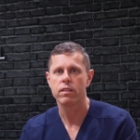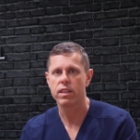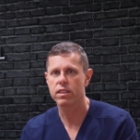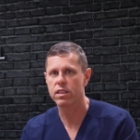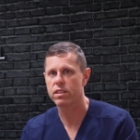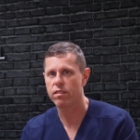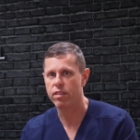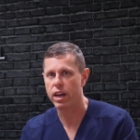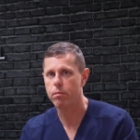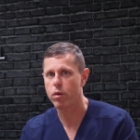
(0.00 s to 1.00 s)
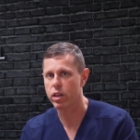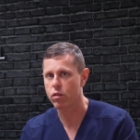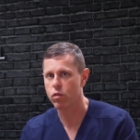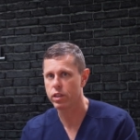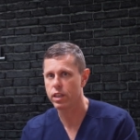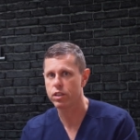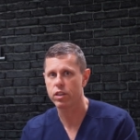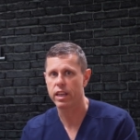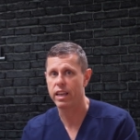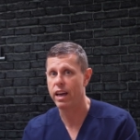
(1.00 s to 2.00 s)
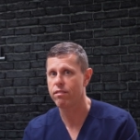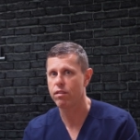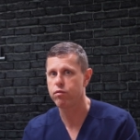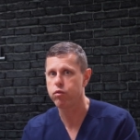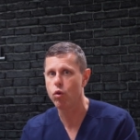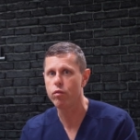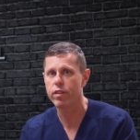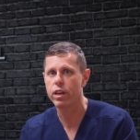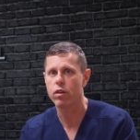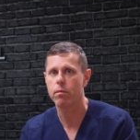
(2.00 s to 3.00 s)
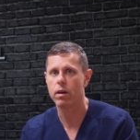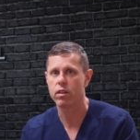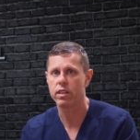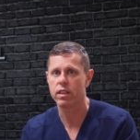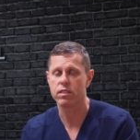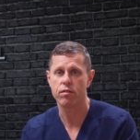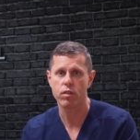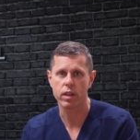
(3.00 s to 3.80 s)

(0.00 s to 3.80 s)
This is a very important condition, and I have a full video about this if you're